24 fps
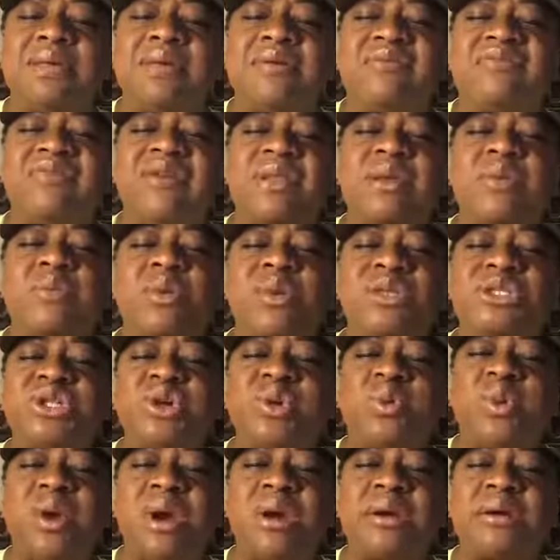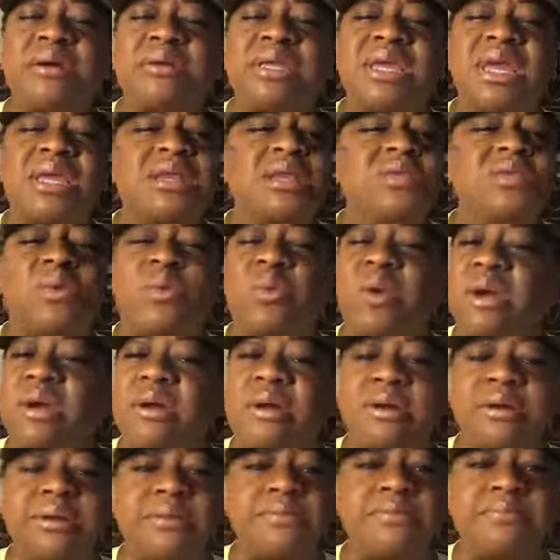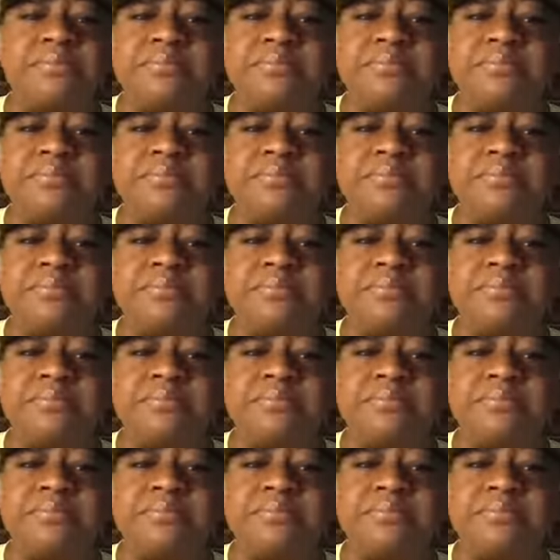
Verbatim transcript: Fill him with your word. Get in the word.